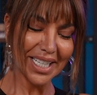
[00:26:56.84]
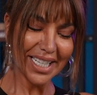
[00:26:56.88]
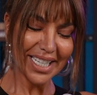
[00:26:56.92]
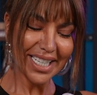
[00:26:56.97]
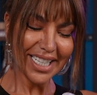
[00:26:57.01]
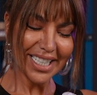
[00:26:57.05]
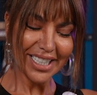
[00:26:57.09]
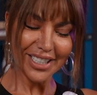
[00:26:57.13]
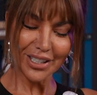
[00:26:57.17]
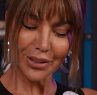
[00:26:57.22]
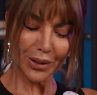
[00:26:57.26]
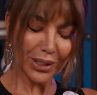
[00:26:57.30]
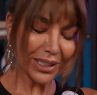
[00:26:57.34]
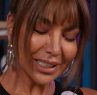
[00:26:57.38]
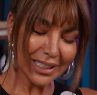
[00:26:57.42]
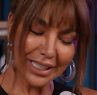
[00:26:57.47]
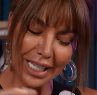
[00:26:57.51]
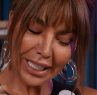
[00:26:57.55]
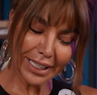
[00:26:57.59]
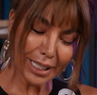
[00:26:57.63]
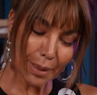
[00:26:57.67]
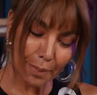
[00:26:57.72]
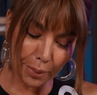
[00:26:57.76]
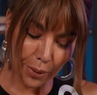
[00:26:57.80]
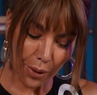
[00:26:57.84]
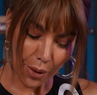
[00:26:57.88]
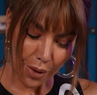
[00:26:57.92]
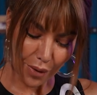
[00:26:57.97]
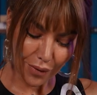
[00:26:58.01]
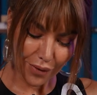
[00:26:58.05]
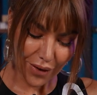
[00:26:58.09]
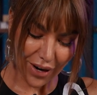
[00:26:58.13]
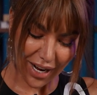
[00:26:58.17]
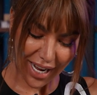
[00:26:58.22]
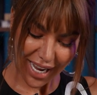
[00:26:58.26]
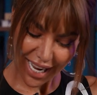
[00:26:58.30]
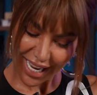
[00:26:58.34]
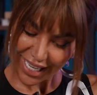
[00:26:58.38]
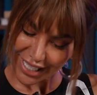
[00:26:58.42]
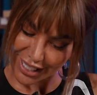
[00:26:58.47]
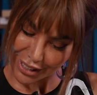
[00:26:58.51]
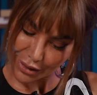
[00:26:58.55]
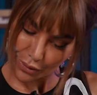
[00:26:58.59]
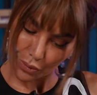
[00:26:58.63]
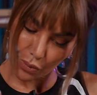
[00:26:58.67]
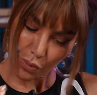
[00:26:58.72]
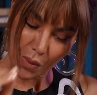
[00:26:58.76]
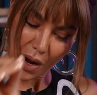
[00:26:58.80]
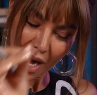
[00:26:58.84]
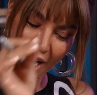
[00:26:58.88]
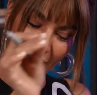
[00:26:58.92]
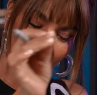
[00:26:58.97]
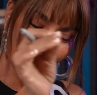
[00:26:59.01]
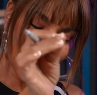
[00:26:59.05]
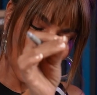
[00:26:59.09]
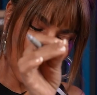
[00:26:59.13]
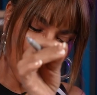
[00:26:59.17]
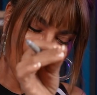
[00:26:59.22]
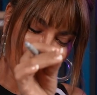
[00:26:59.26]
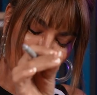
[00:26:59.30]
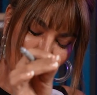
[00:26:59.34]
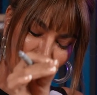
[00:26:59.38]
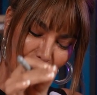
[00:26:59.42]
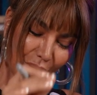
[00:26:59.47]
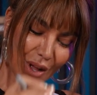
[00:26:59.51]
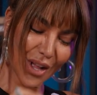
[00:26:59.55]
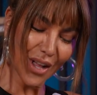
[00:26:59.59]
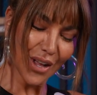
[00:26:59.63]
So it's not a prova, it's one go.